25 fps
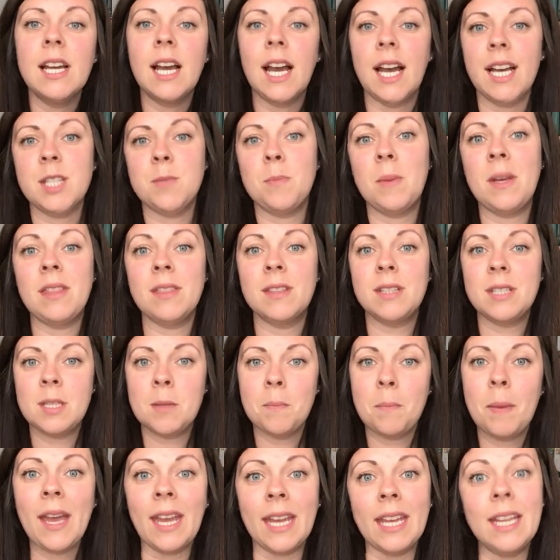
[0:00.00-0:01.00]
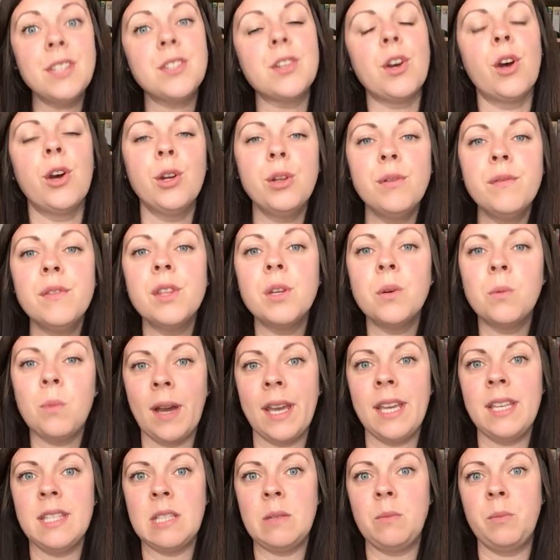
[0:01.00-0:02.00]
has been the debate over the
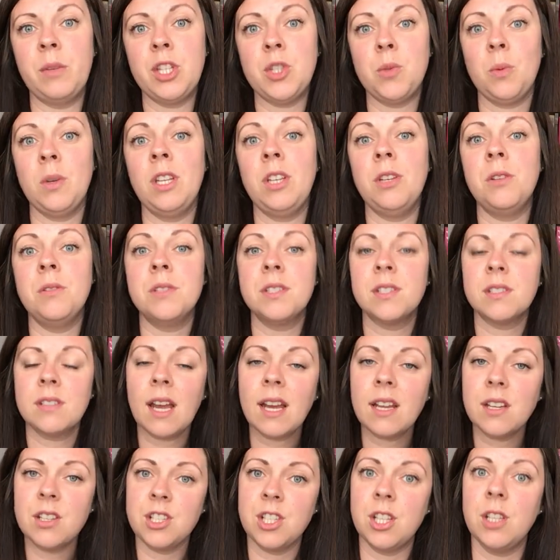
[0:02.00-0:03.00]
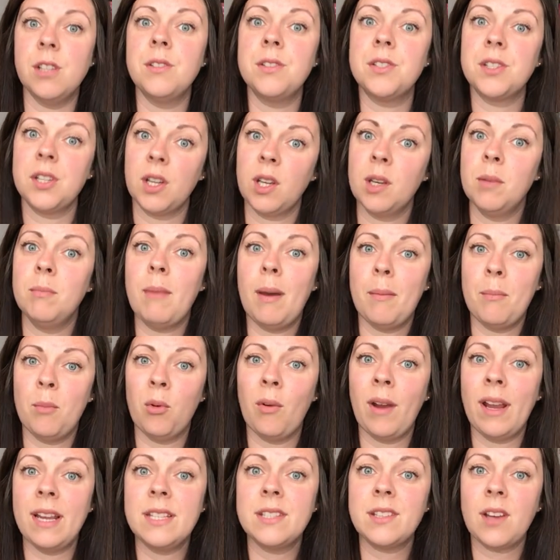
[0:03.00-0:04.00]
ways in which we use statues to
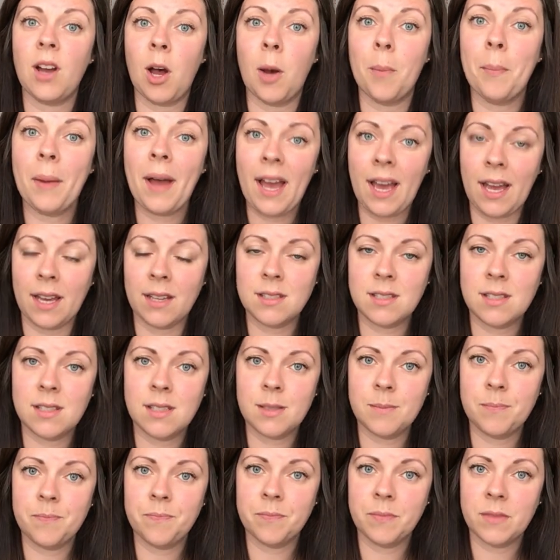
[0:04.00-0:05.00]
commemorate our past.